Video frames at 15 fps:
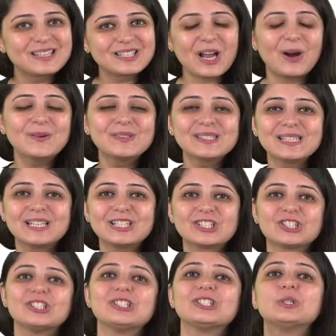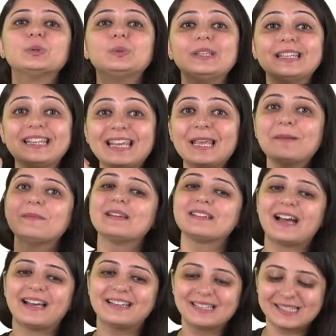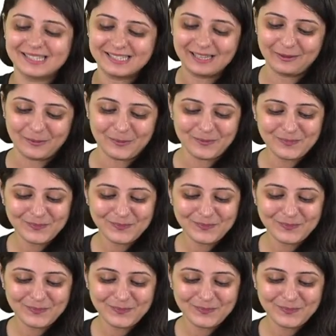doubt sessions, you name it and it's there.